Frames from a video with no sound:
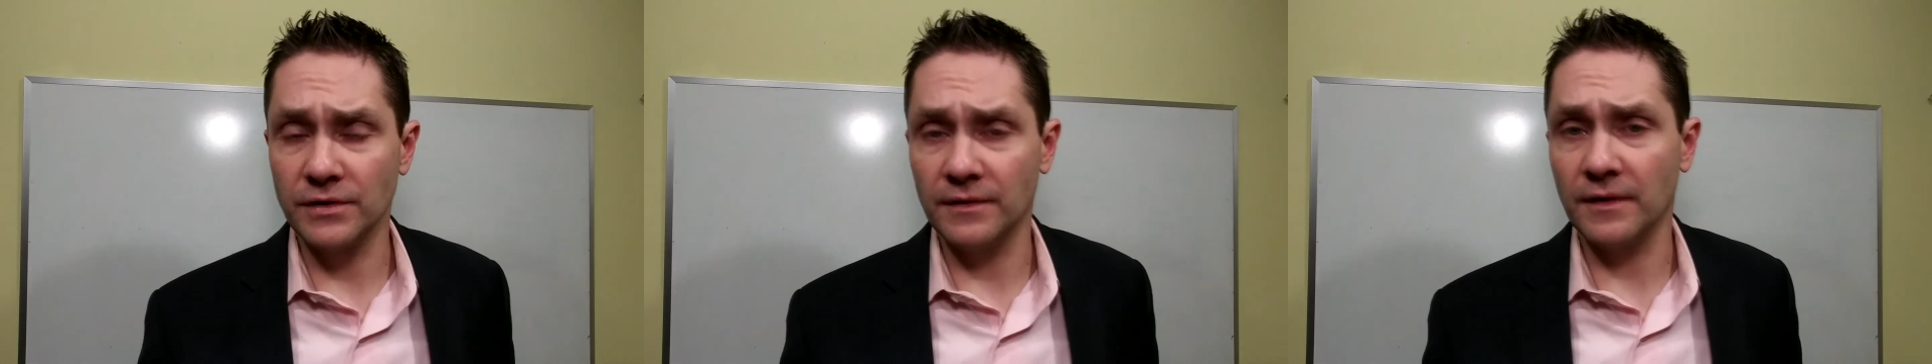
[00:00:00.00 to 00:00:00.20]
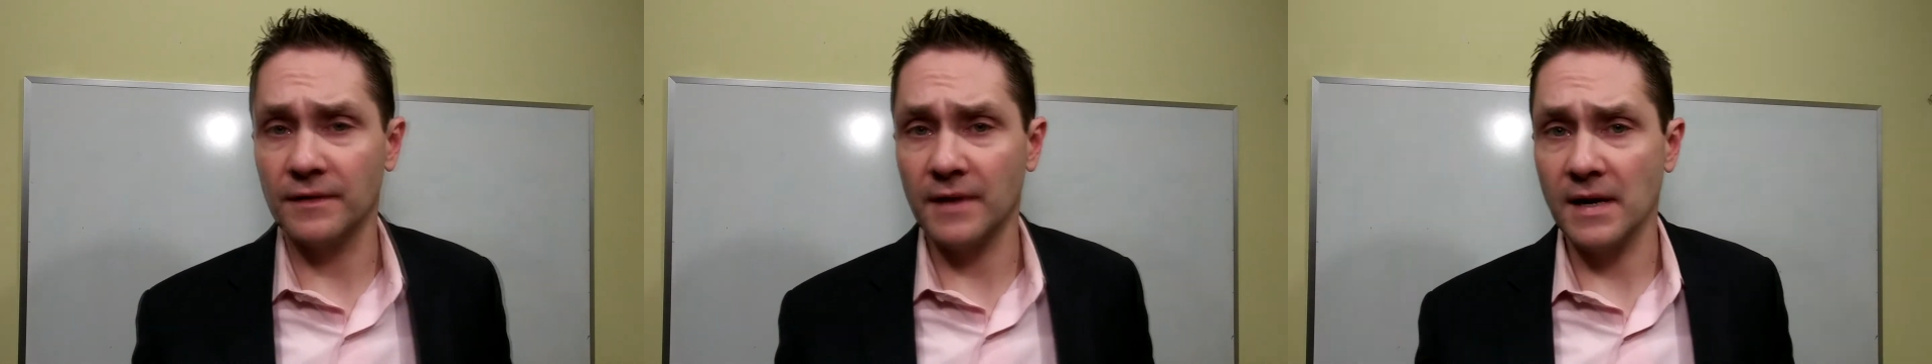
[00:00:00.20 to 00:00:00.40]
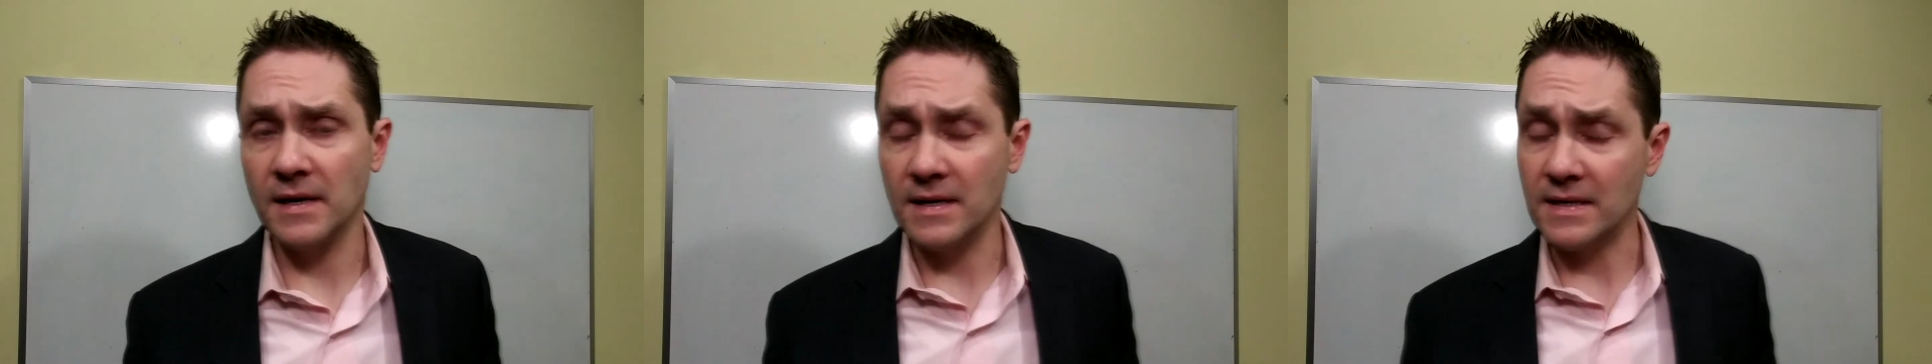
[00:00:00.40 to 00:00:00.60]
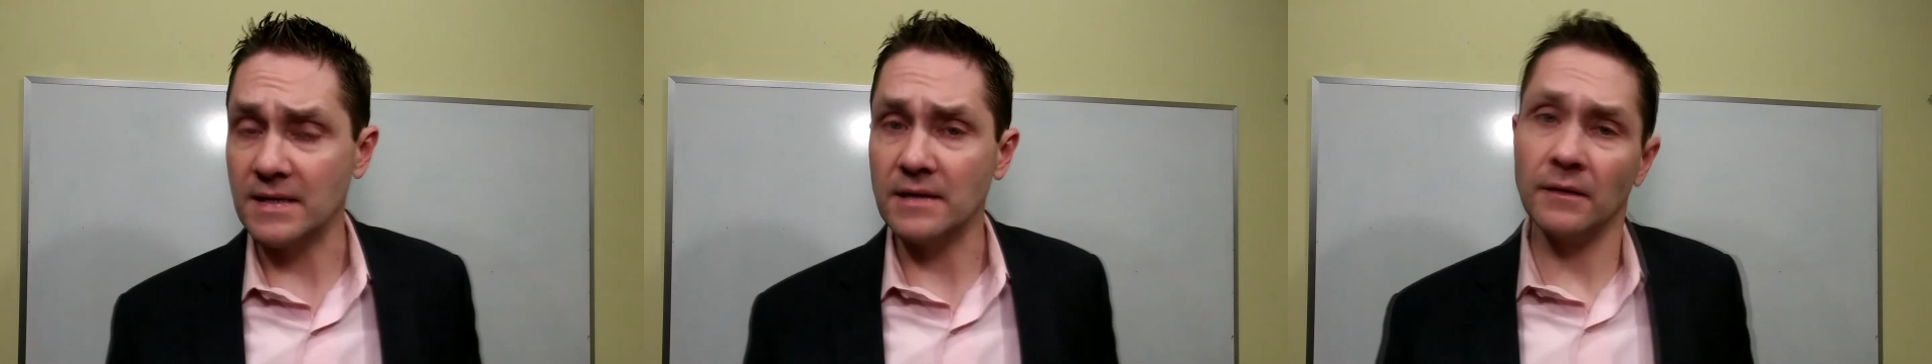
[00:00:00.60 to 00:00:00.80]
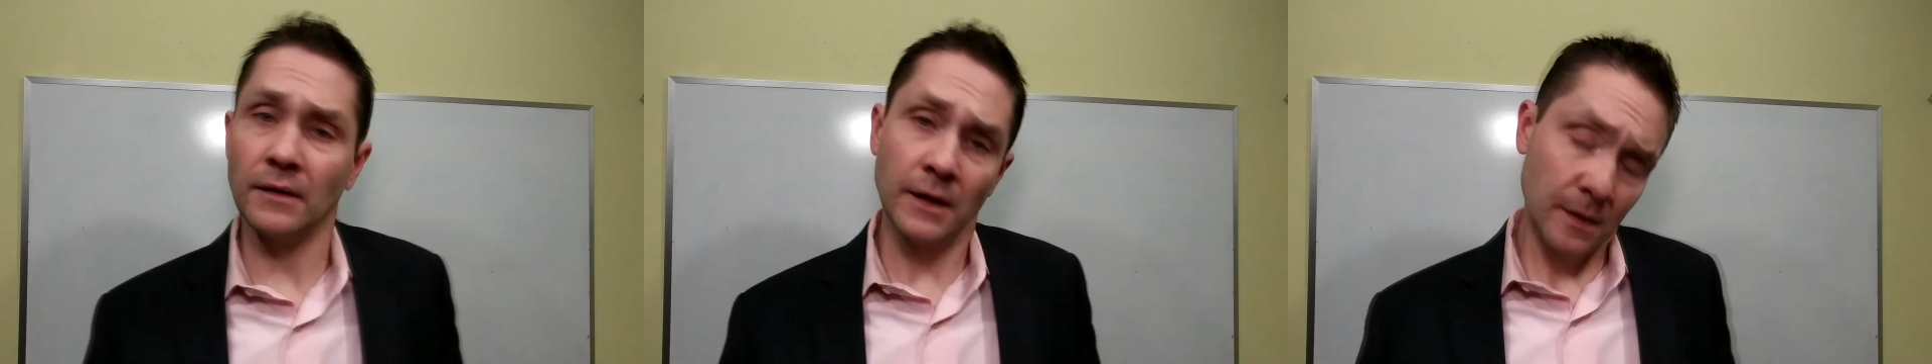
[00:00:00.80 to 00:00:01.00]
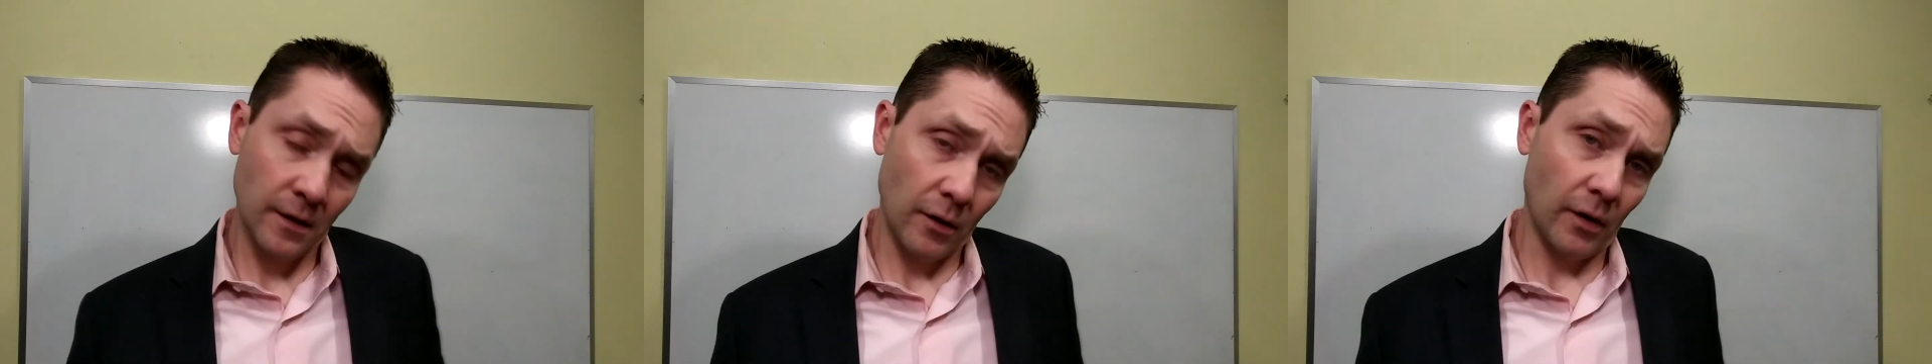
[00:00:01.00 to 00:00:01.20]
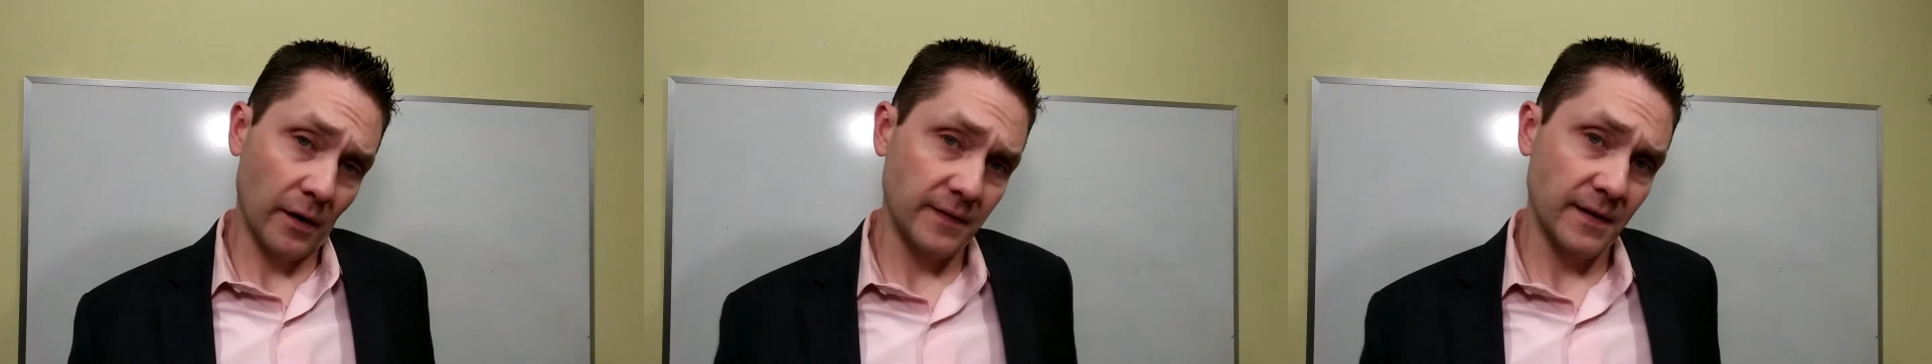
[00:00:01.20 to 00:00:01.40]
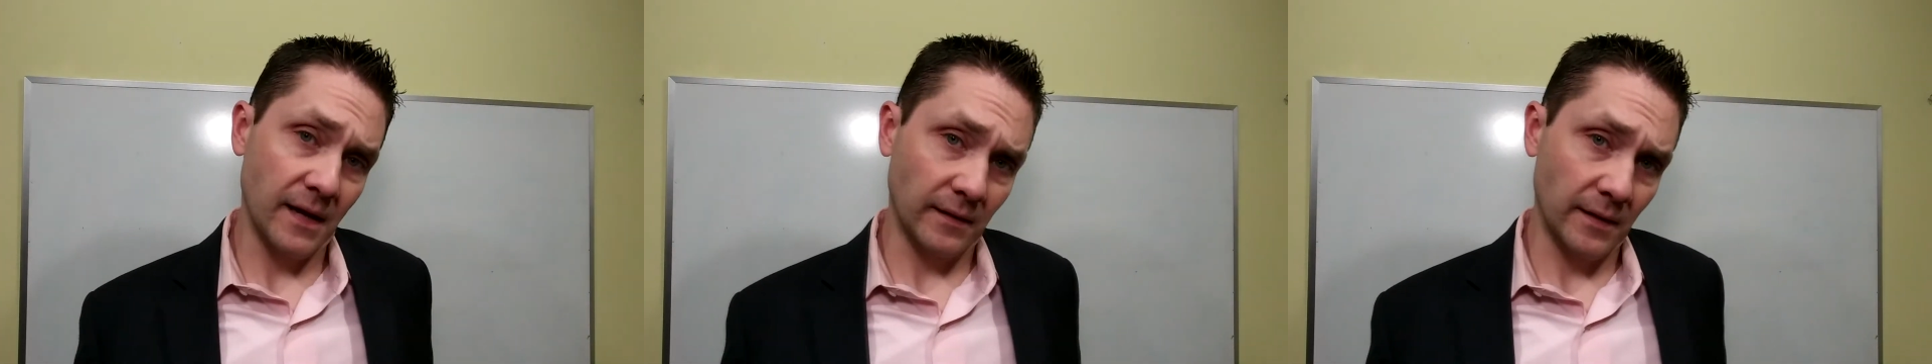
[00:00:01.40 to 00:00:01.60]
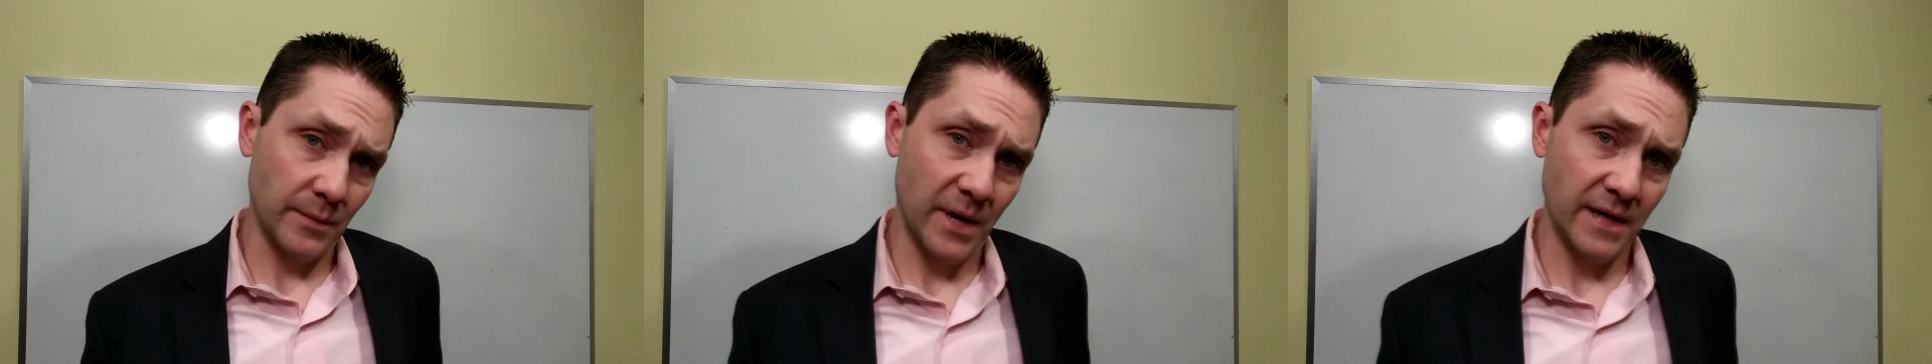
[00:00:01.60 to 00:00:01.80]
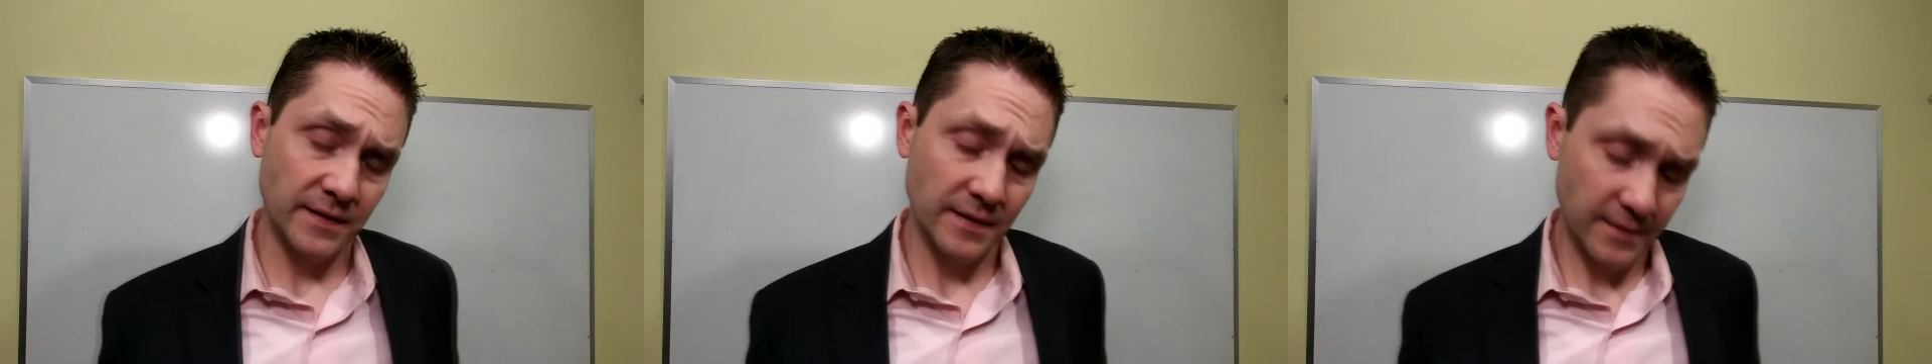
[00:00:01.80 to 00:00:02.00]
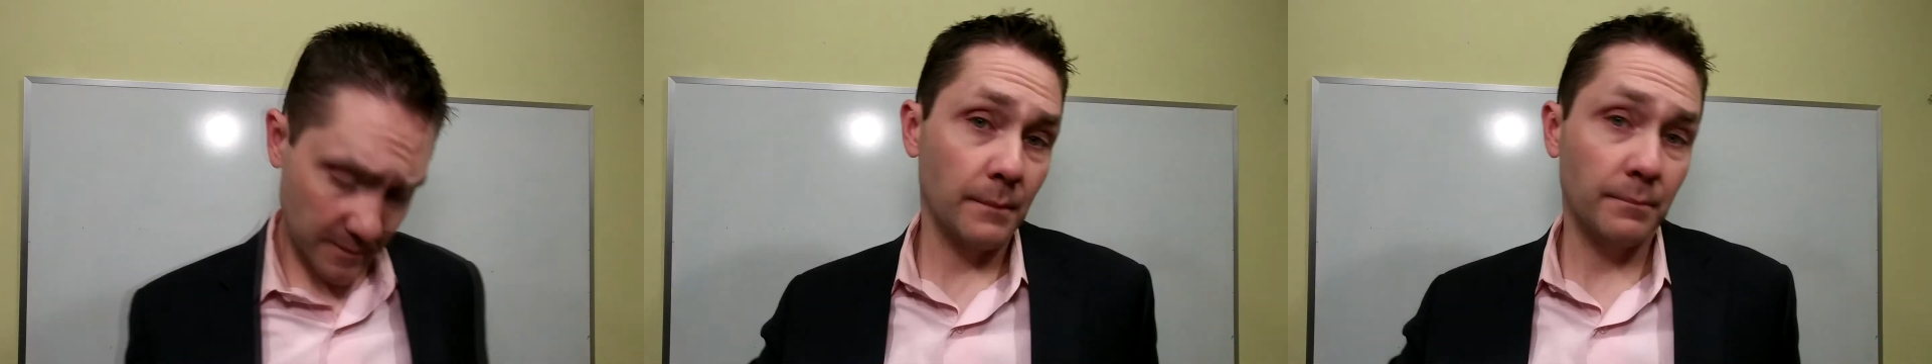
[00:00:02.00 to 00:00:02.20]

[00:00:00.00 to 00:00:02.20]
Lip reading: that they need on a daily basis.